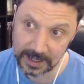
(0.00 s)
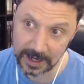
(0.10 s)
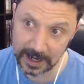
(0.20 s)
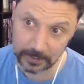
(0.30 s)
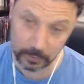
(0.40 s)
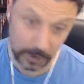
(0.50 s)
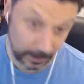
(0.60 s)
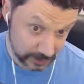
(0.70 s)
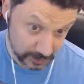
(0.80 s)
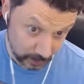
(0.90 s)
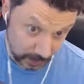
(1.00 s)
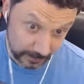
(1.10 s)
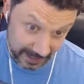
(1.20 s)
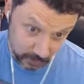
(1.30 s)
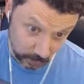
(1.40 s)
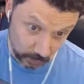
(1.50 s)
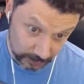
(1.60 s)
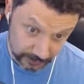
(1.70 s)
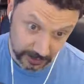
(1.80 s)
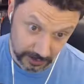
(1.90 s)
Uh, Robert Schwalb has
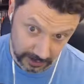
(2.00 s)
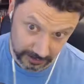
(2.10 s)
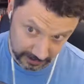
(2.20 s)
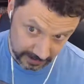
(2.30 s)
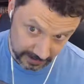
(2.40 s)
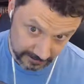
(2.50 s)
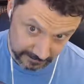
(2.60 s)
worked on uh,